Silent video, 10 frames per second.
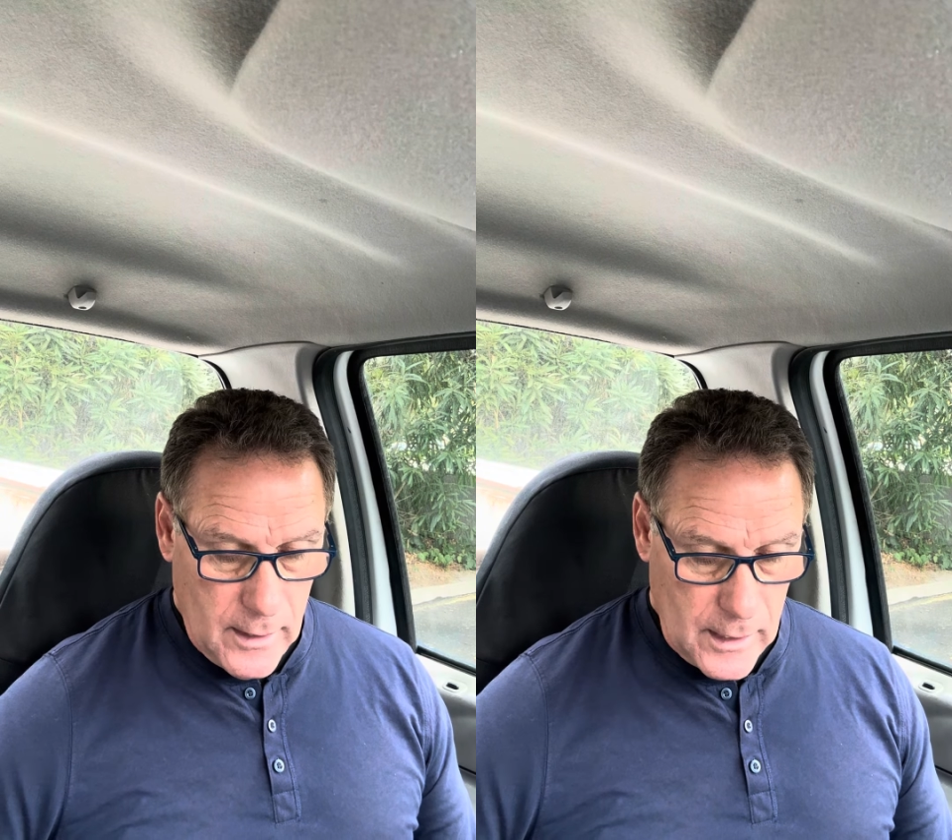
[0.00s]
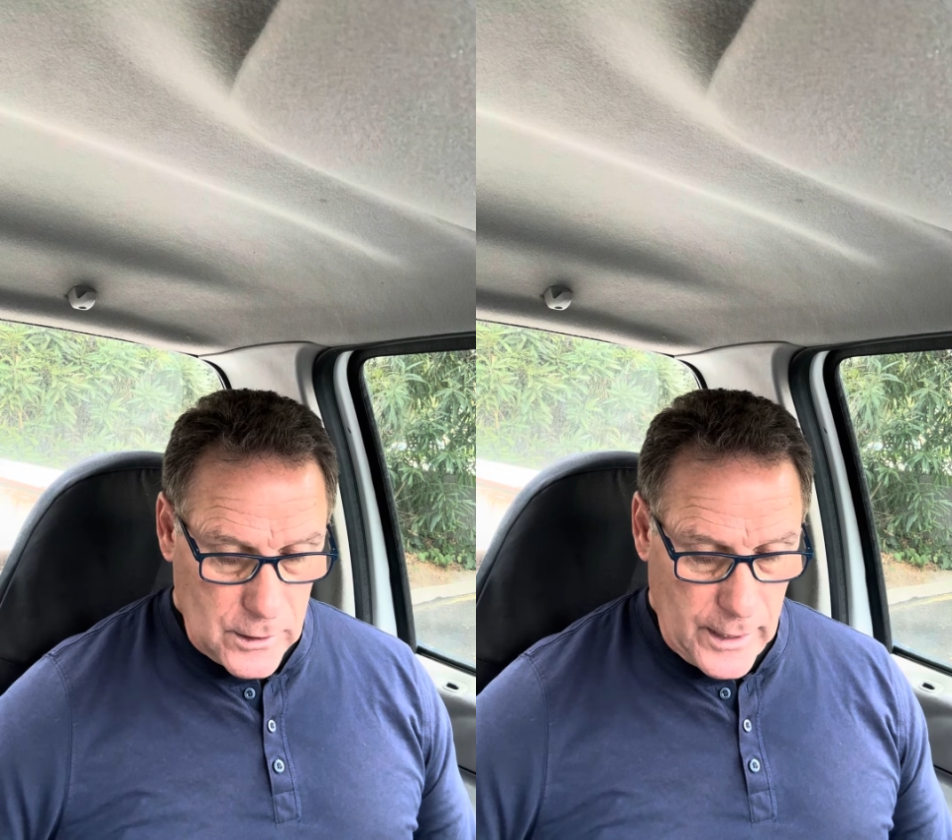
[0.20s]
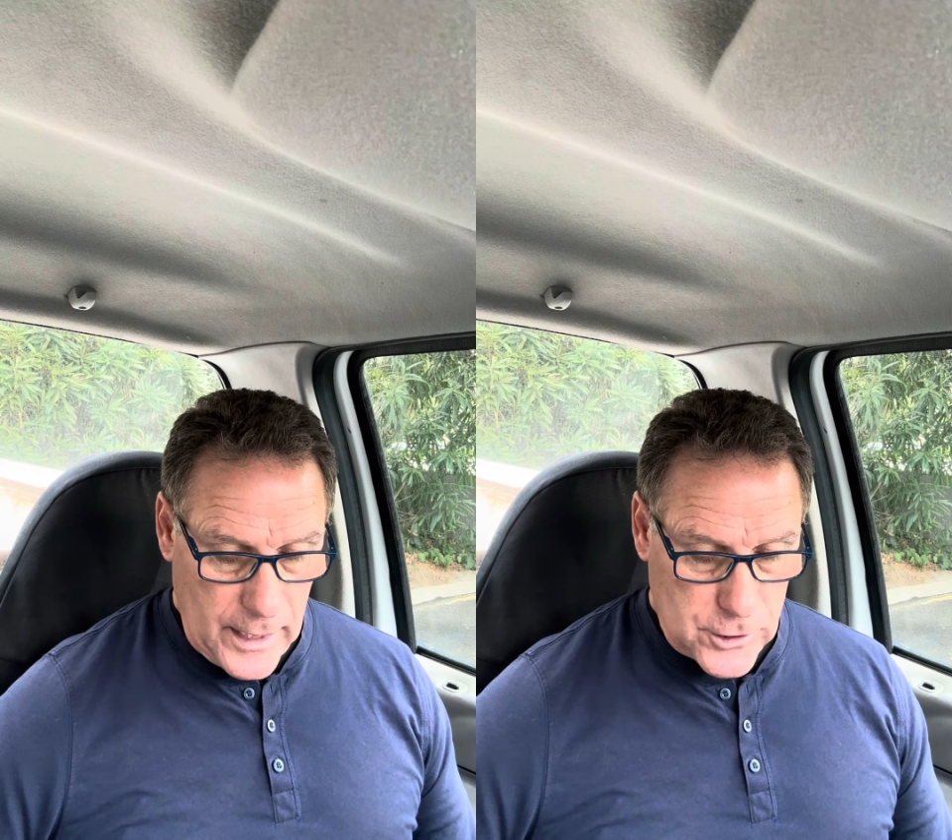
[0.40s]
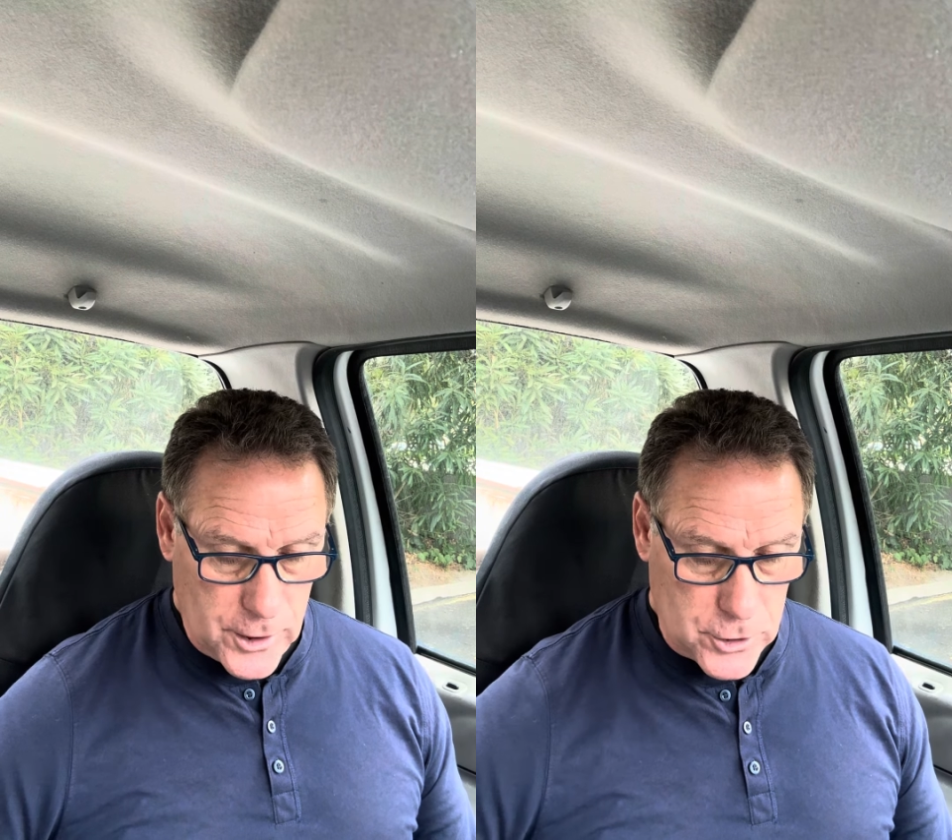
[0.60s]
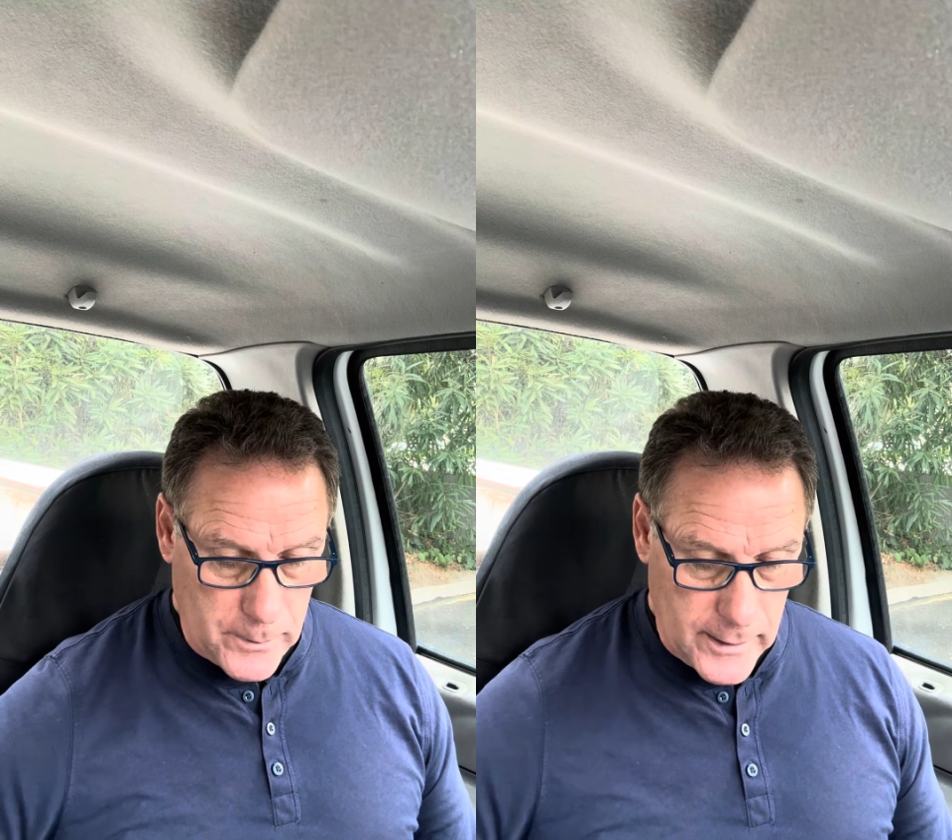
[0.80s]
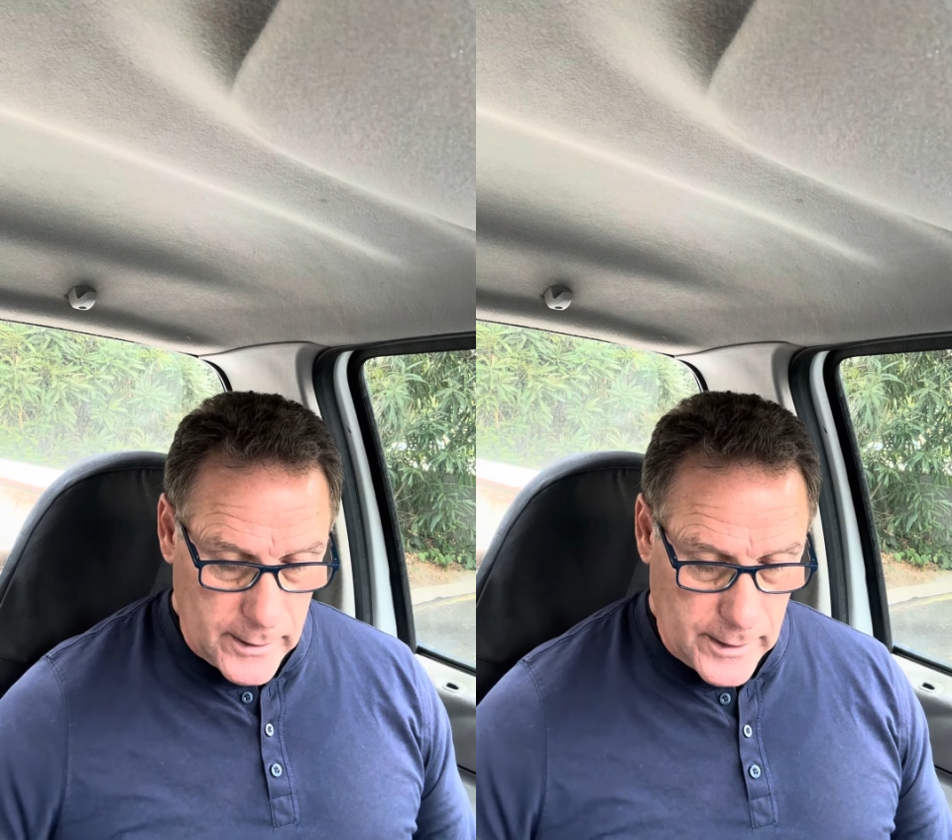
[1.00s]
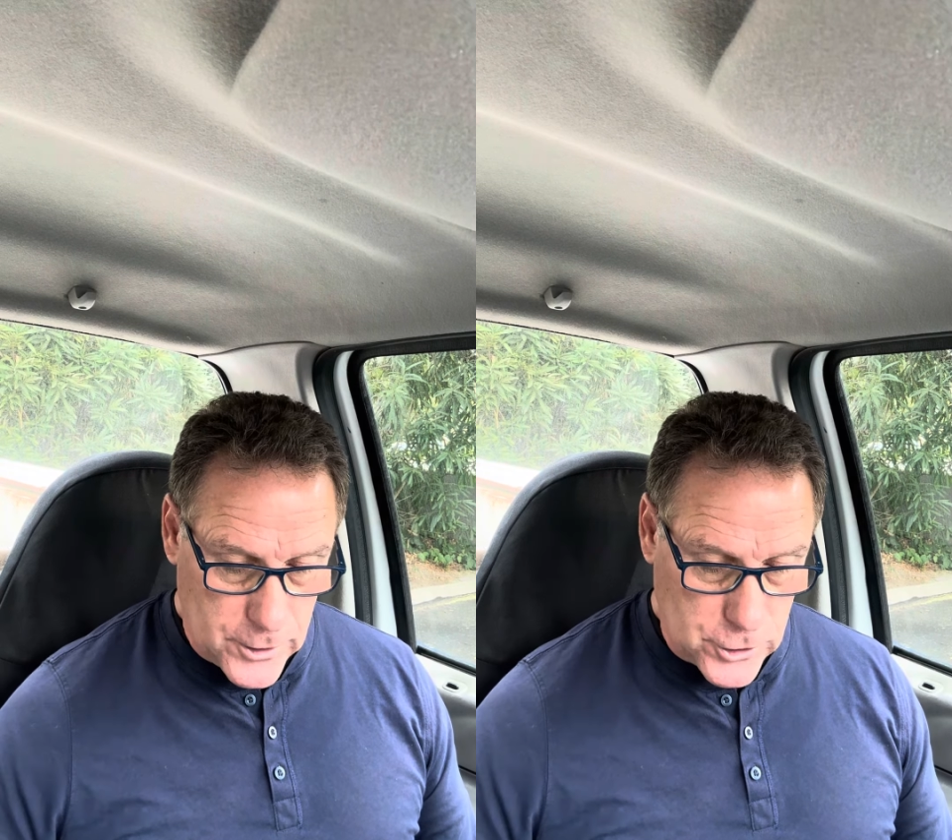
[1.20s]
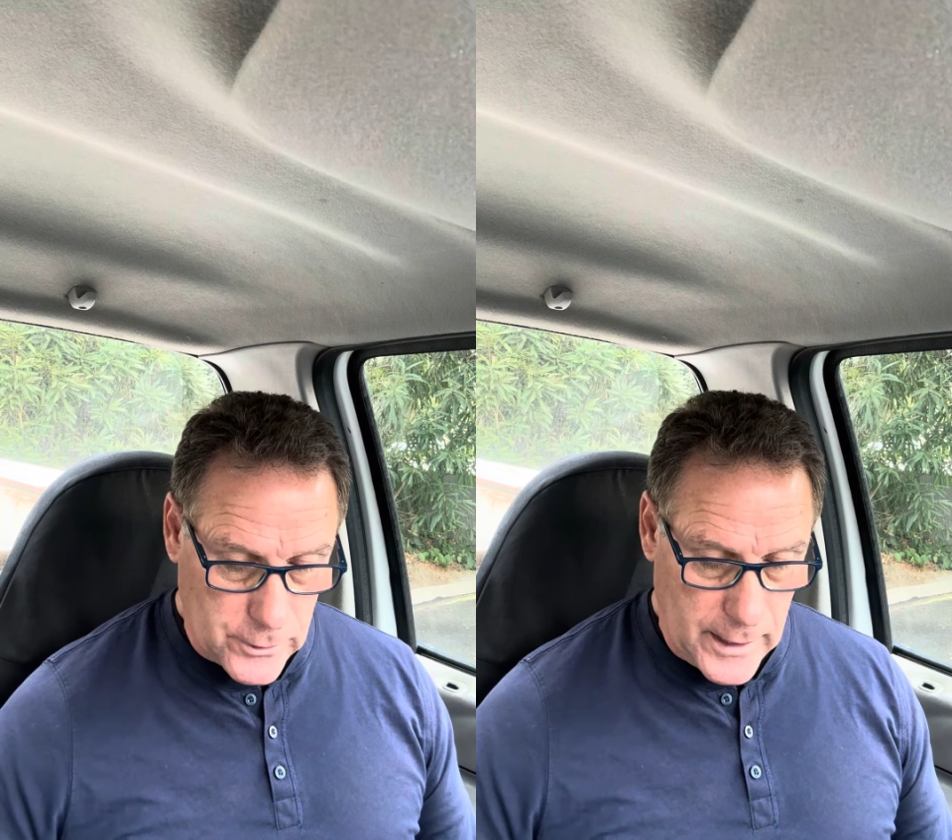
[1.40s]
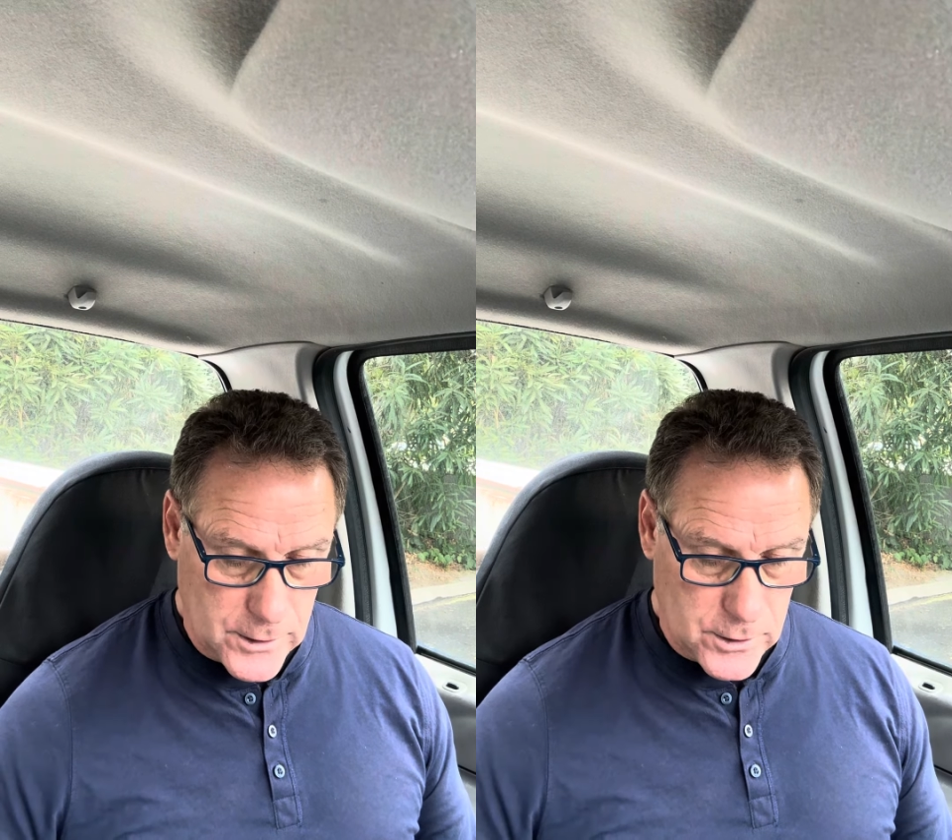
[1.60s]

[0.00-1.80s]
alleged Israeli airstrikes